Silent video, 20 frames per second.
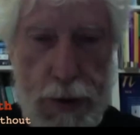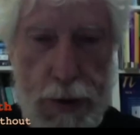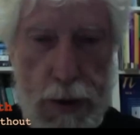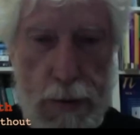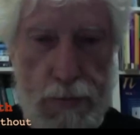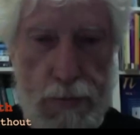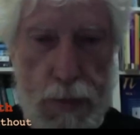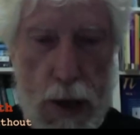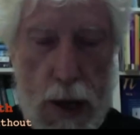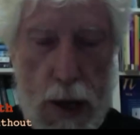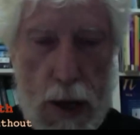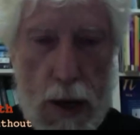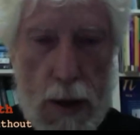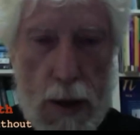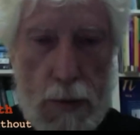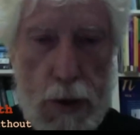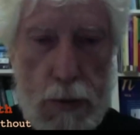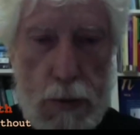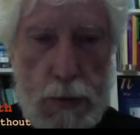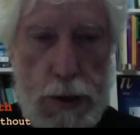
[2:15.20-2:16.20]
there.
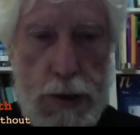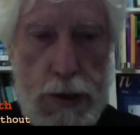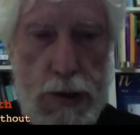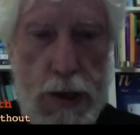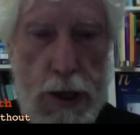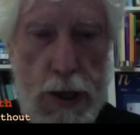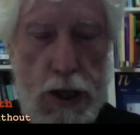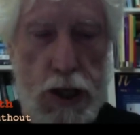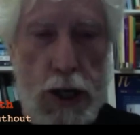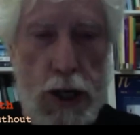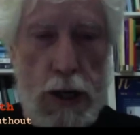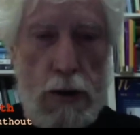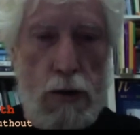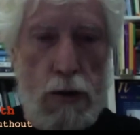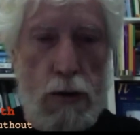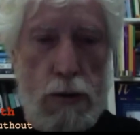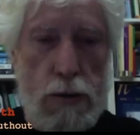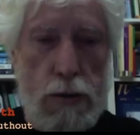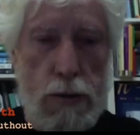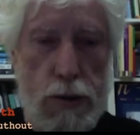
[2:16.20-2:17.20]
But when you say
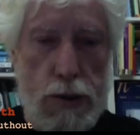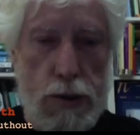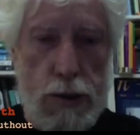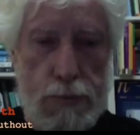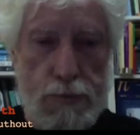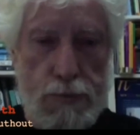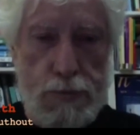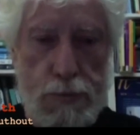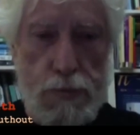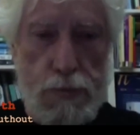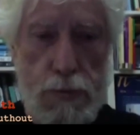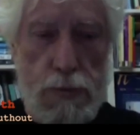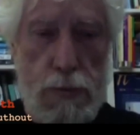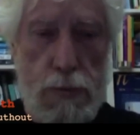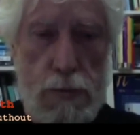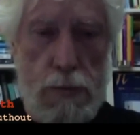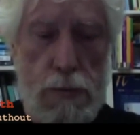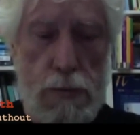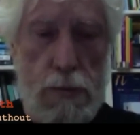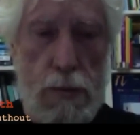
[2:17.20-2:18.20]
shareholders,
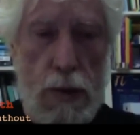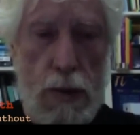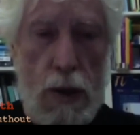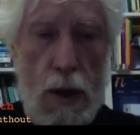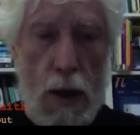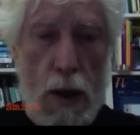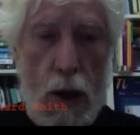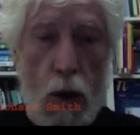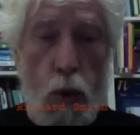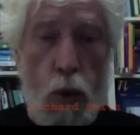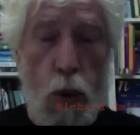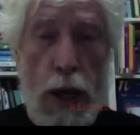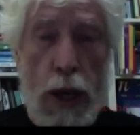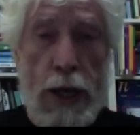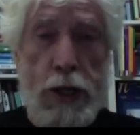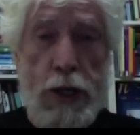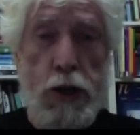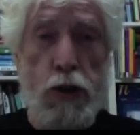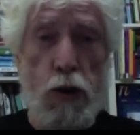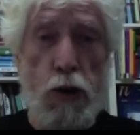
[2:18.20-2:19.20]

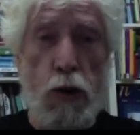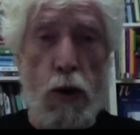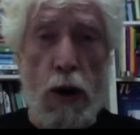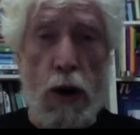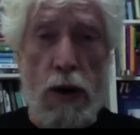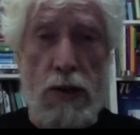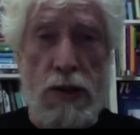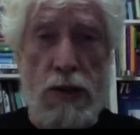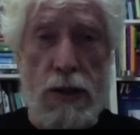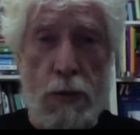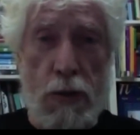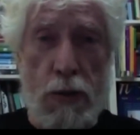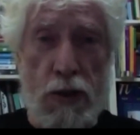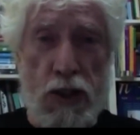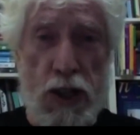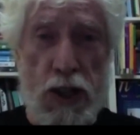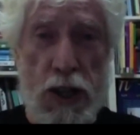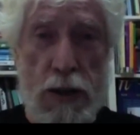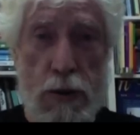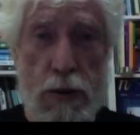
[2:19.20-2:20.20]
we too are some of
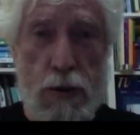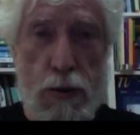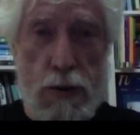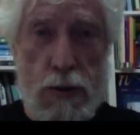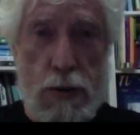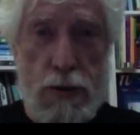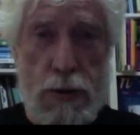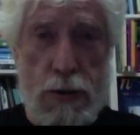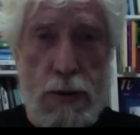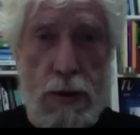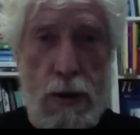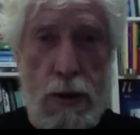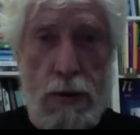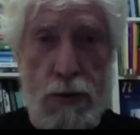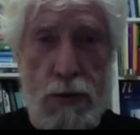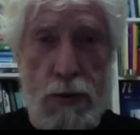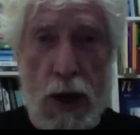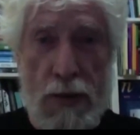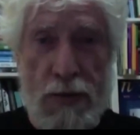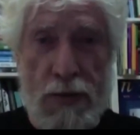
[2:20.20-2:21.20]
the shareholders.
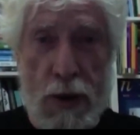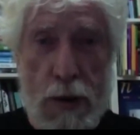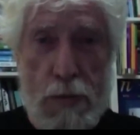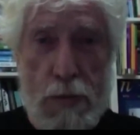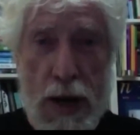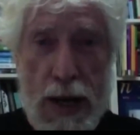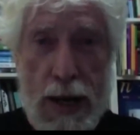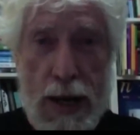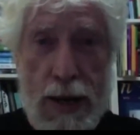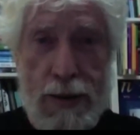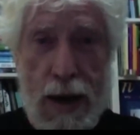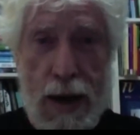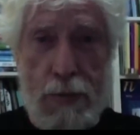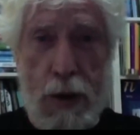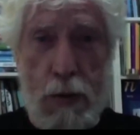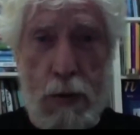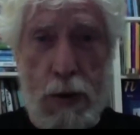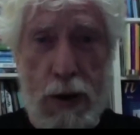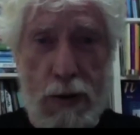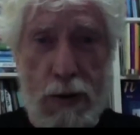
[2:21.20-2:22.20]
Not very many. I
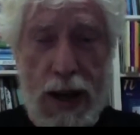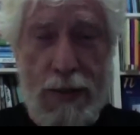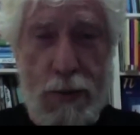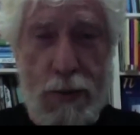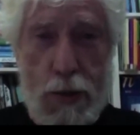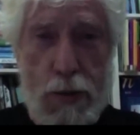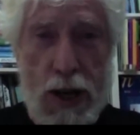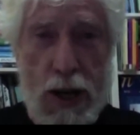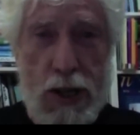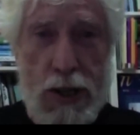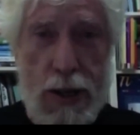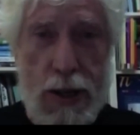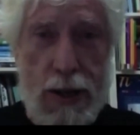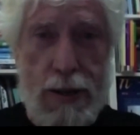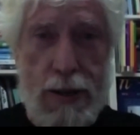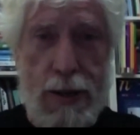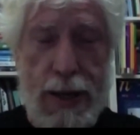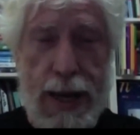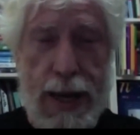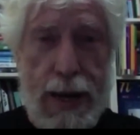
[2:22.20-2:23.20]
mean, we don't have very much,
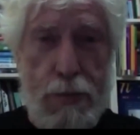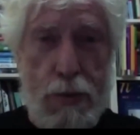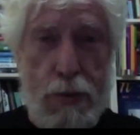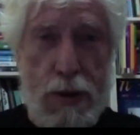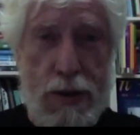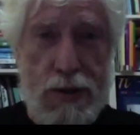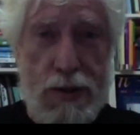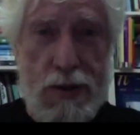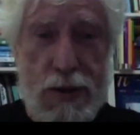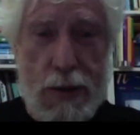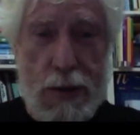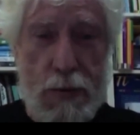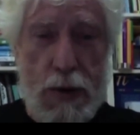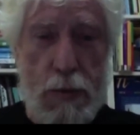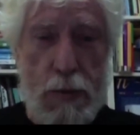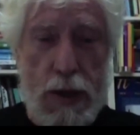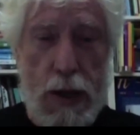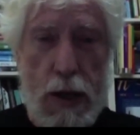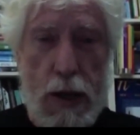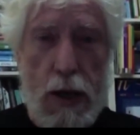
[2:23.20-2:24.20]
like the capitalists or
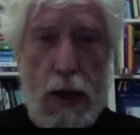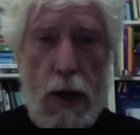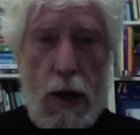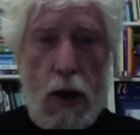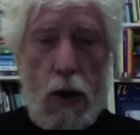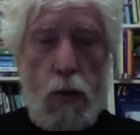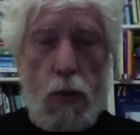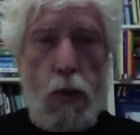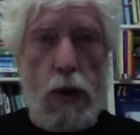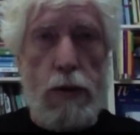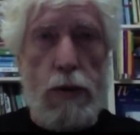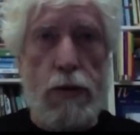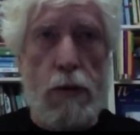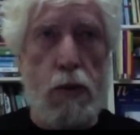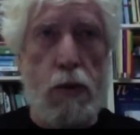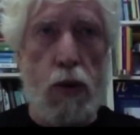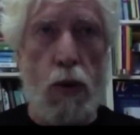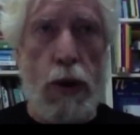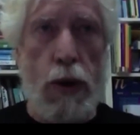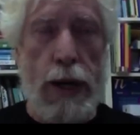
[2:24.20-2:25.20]
something. But what the
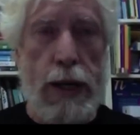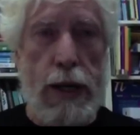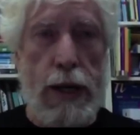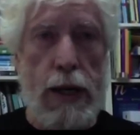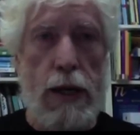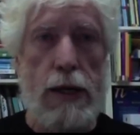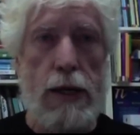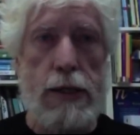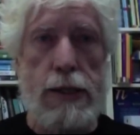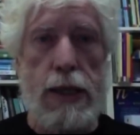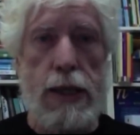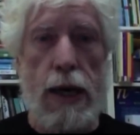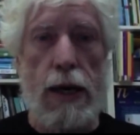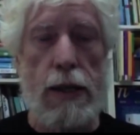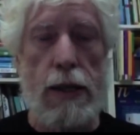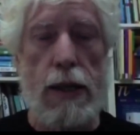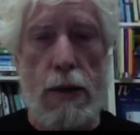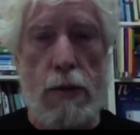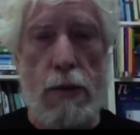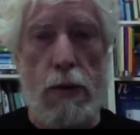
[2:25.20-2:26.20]
point is
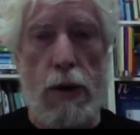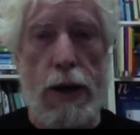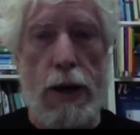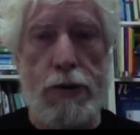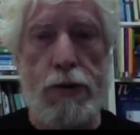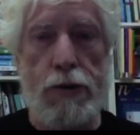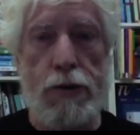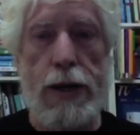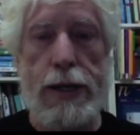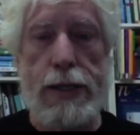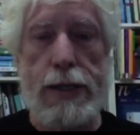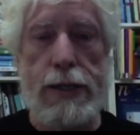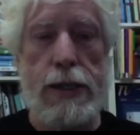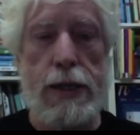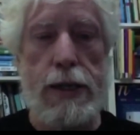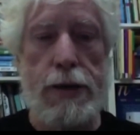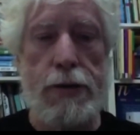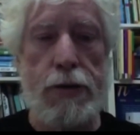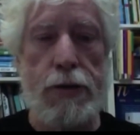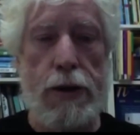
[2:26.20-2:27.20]
that what I'm trying to
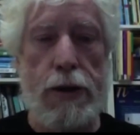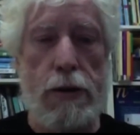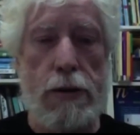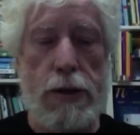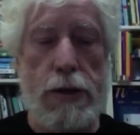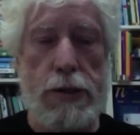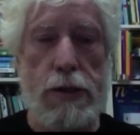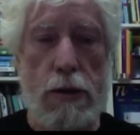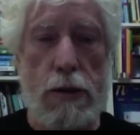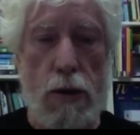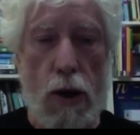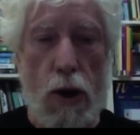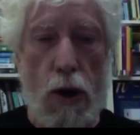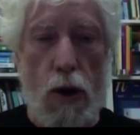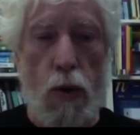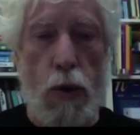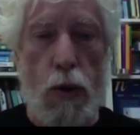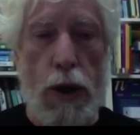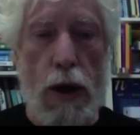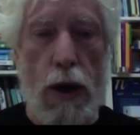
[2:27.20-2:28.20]
say there is that
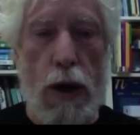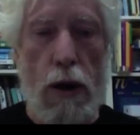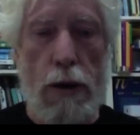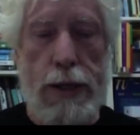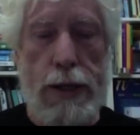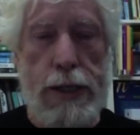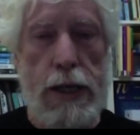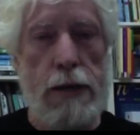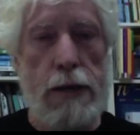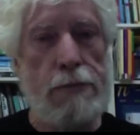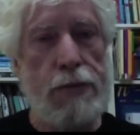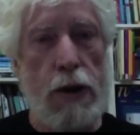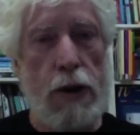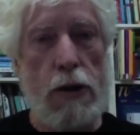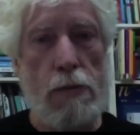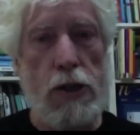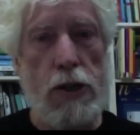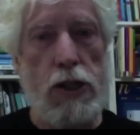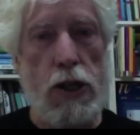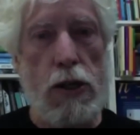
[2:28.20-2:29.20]
we are indeed very
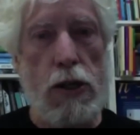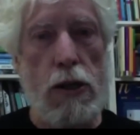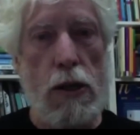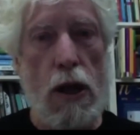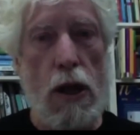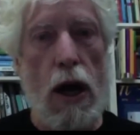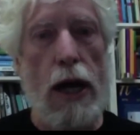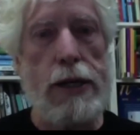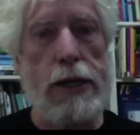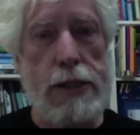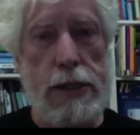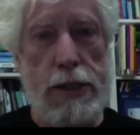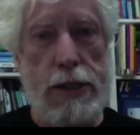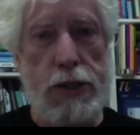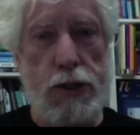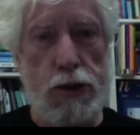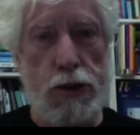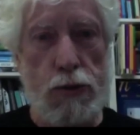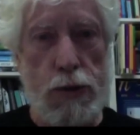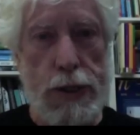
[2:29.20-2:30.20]
much locked
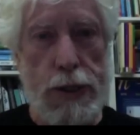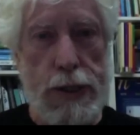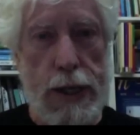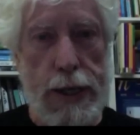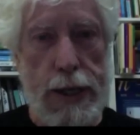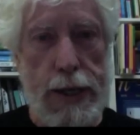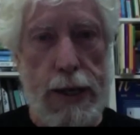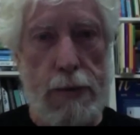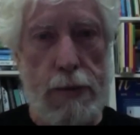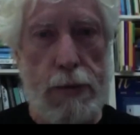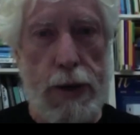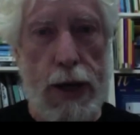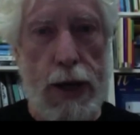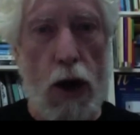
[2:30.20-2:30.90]
into a dynamic,